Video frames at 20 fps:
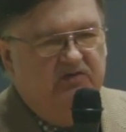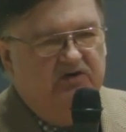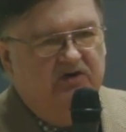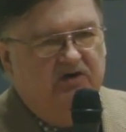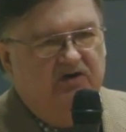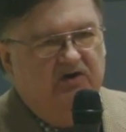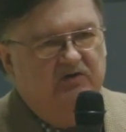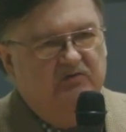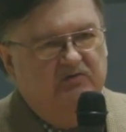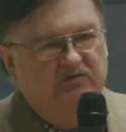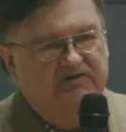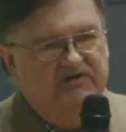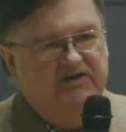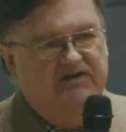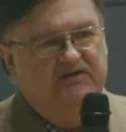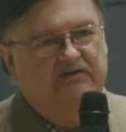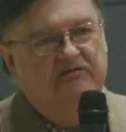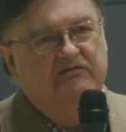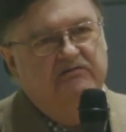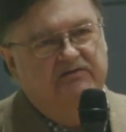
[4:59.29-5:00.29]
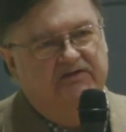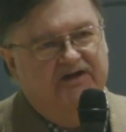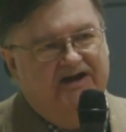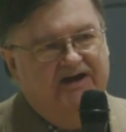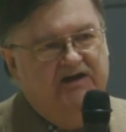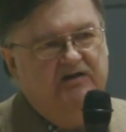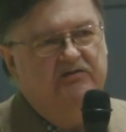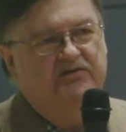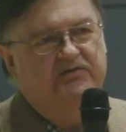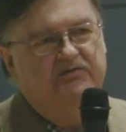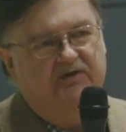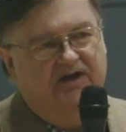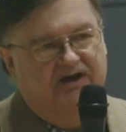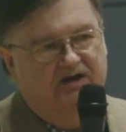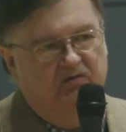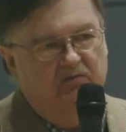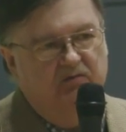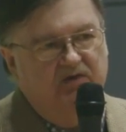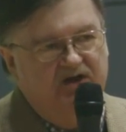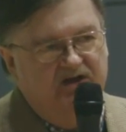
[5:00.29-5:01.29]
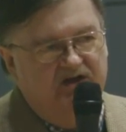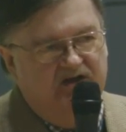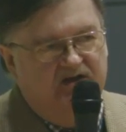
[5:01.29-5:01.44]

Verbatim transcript: more within the health realm,